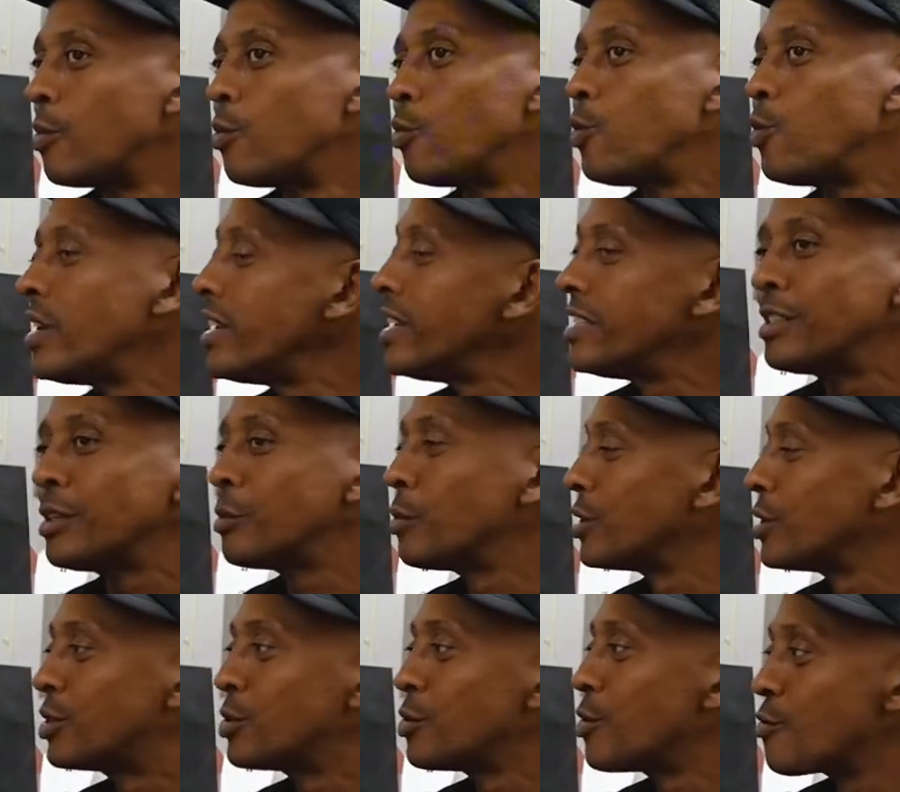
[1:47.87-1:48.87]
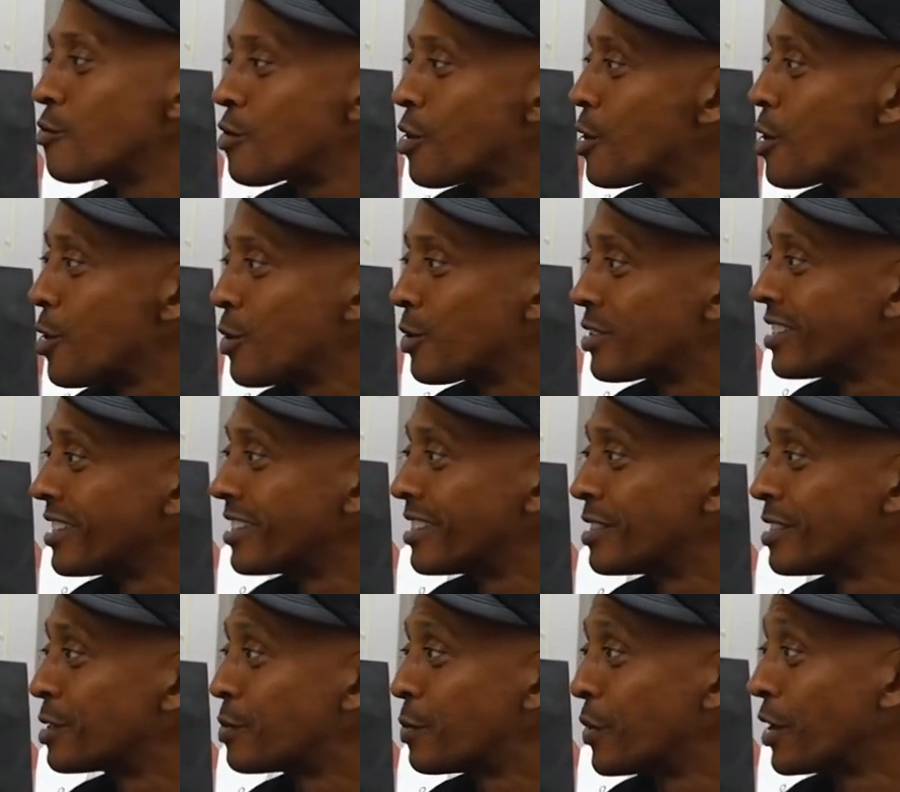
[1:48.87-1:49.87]
what is it with you and Ross that's
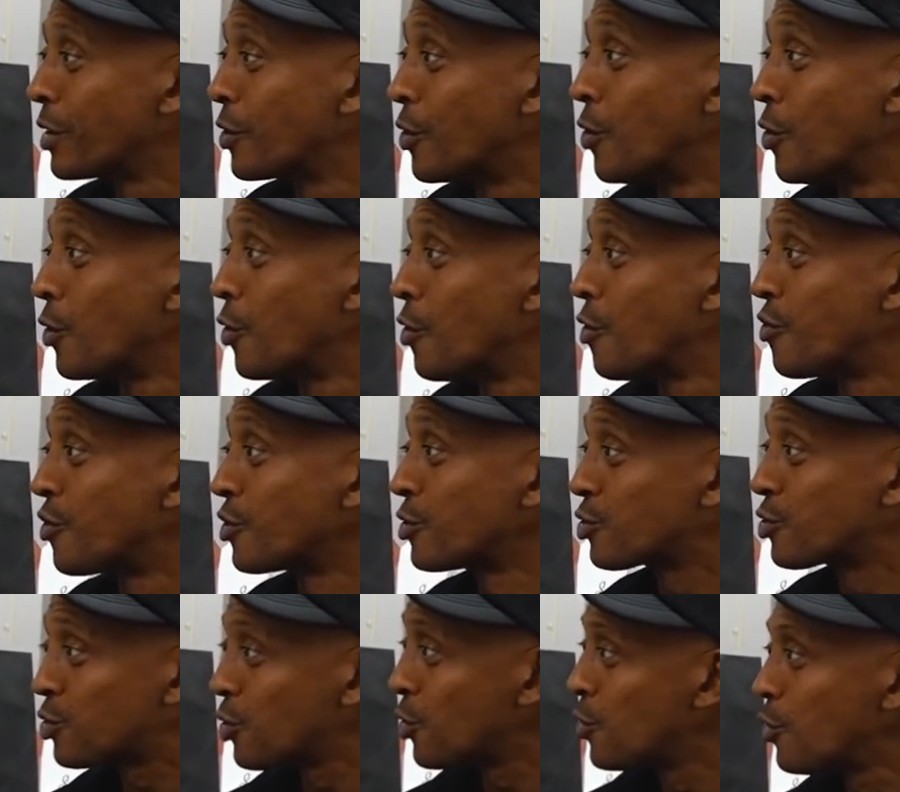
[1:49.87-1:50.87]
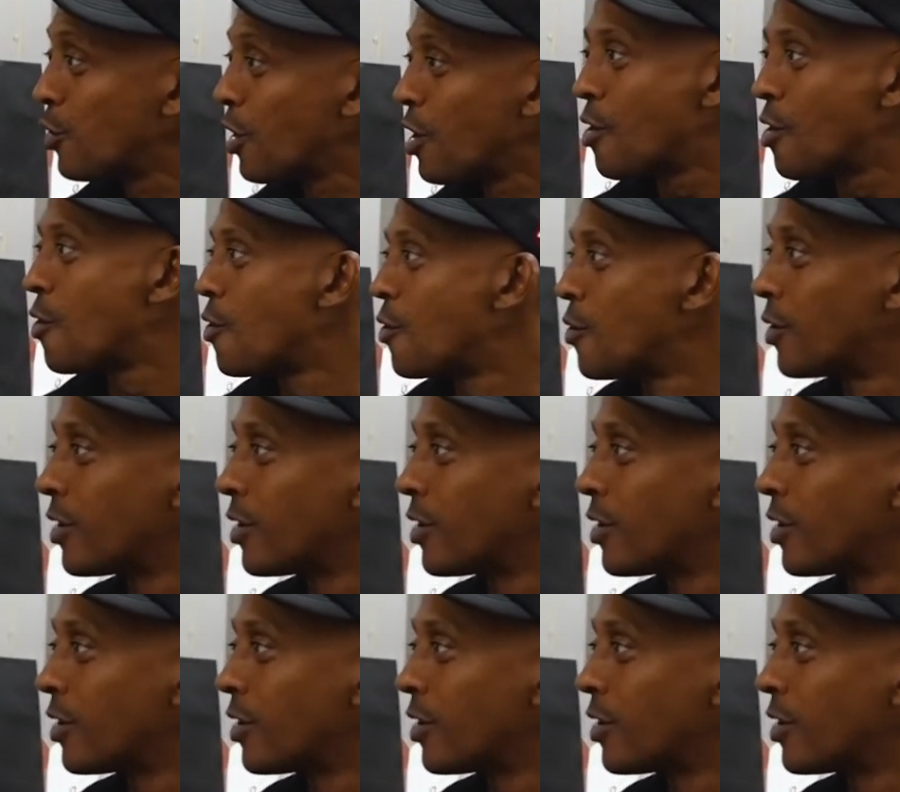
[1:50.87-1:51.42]
just been going on for so long?